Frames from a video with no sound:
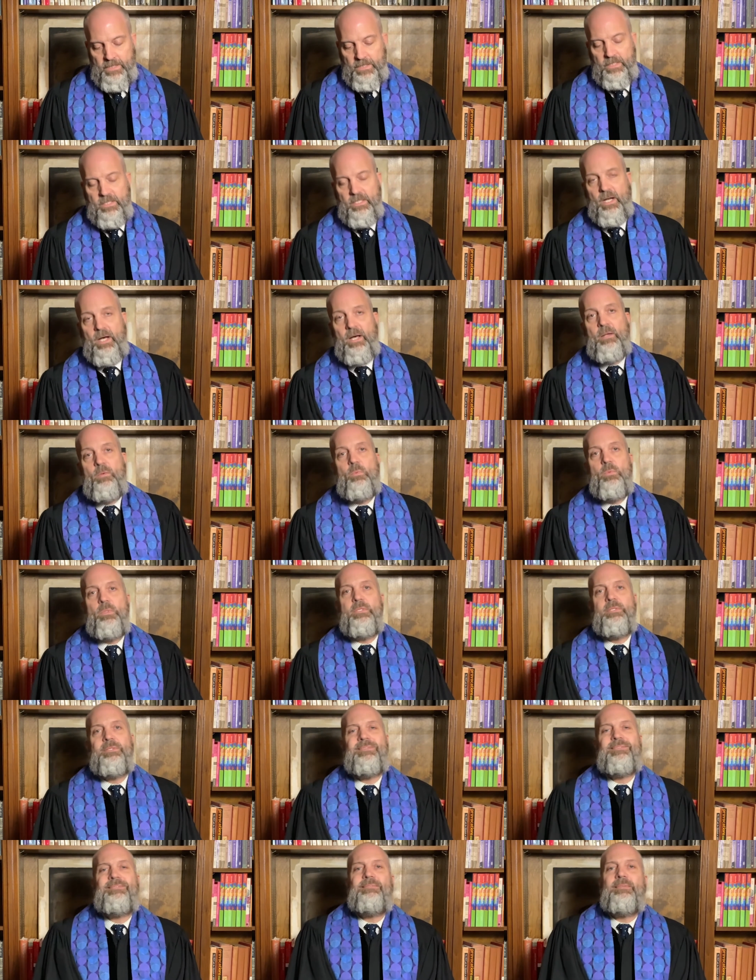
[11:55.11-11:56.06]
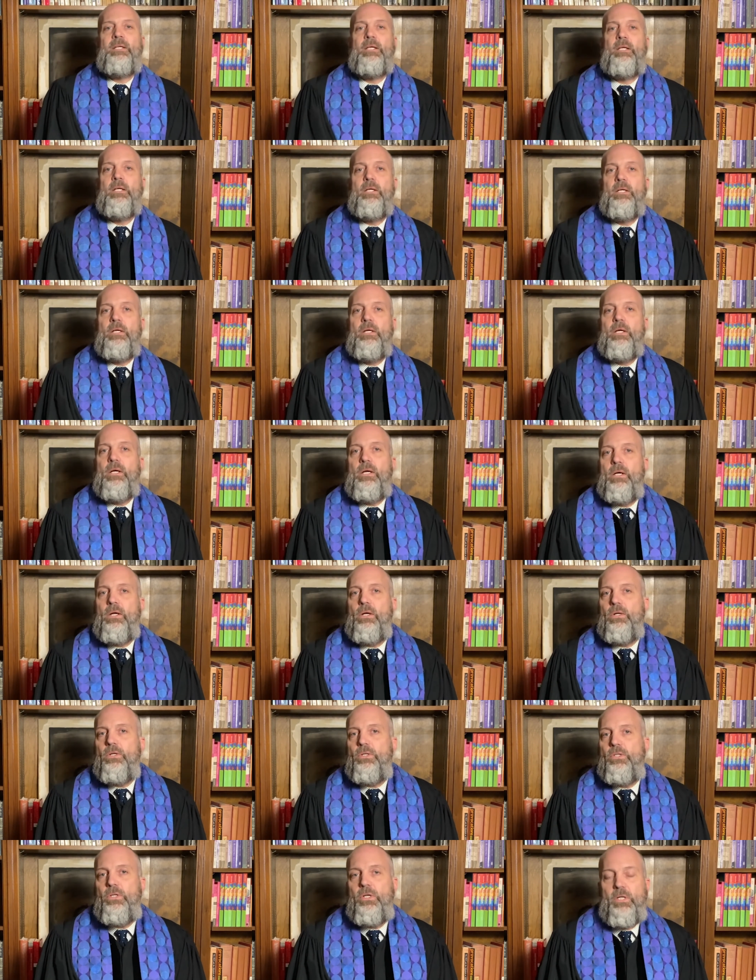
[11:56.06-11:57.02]
God wouldn't
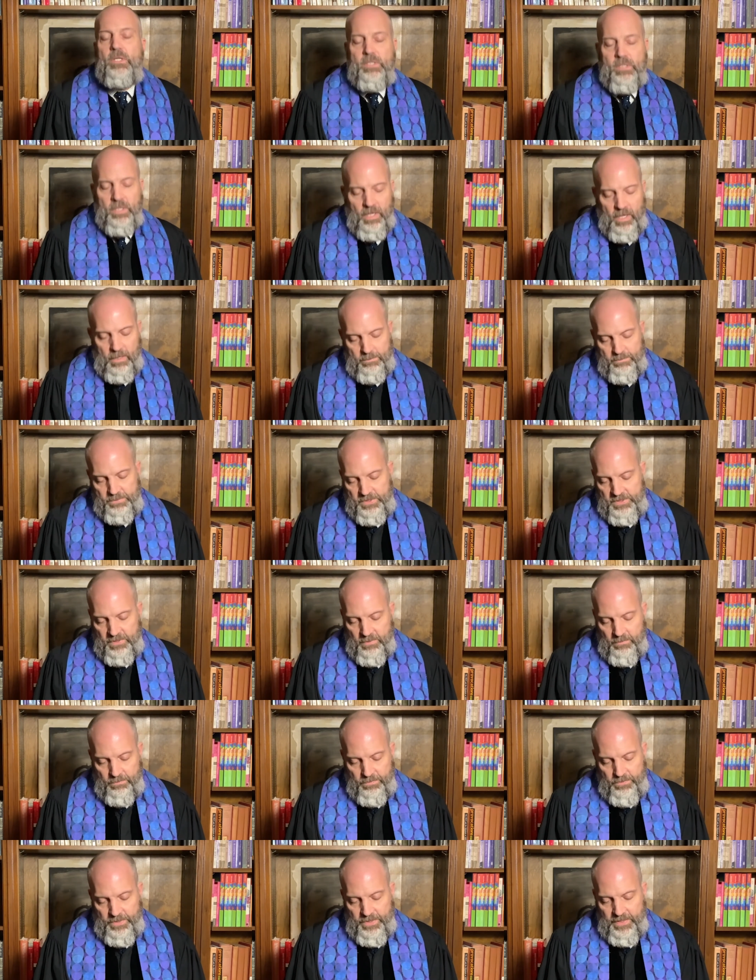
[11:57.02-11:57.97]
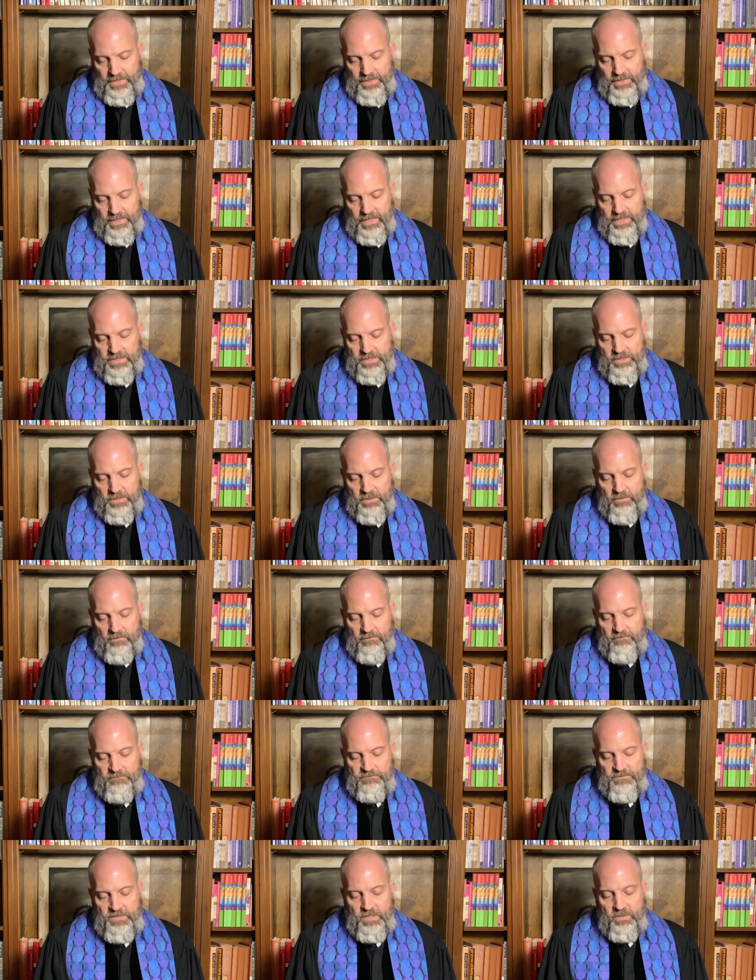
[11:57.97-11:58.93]
cook up something as
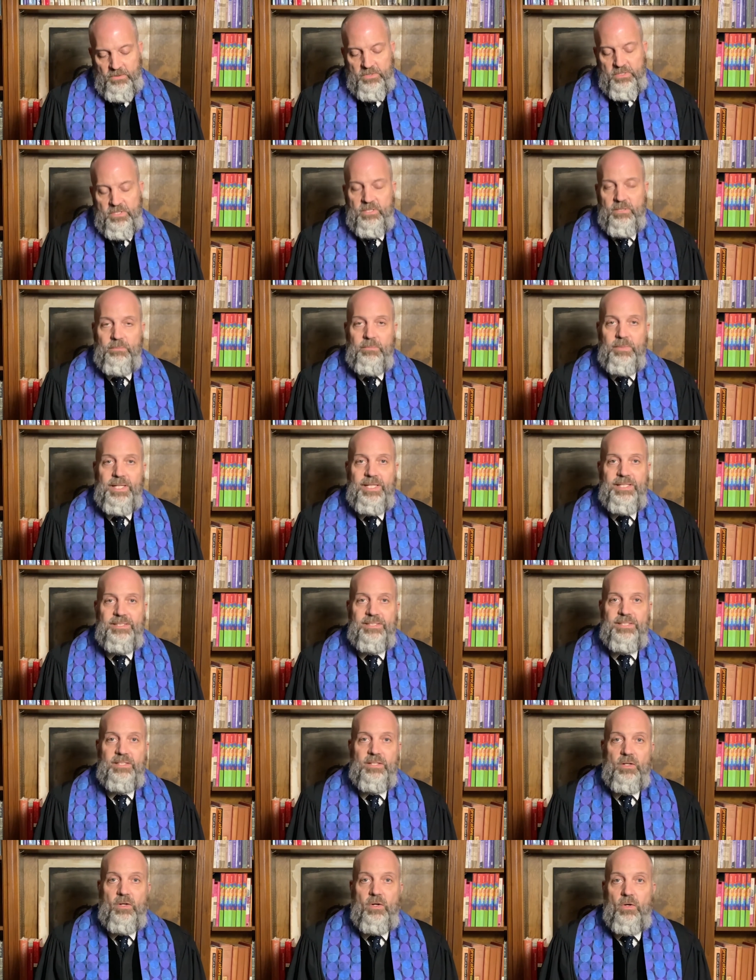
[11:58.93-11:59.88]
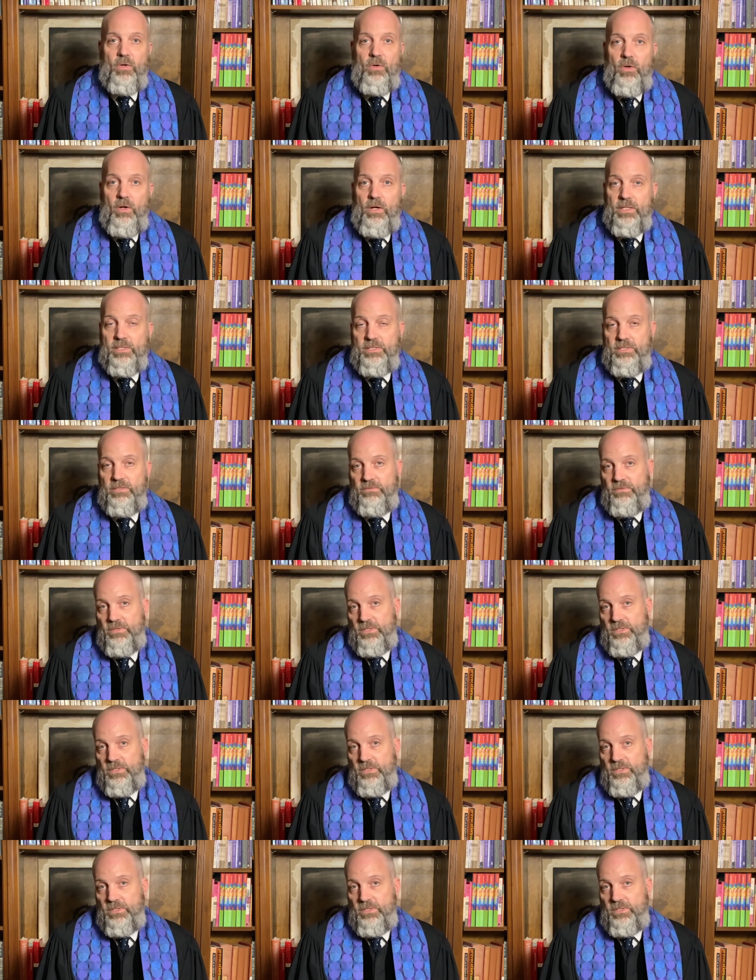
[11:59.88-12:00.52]
fearsome as the cross if the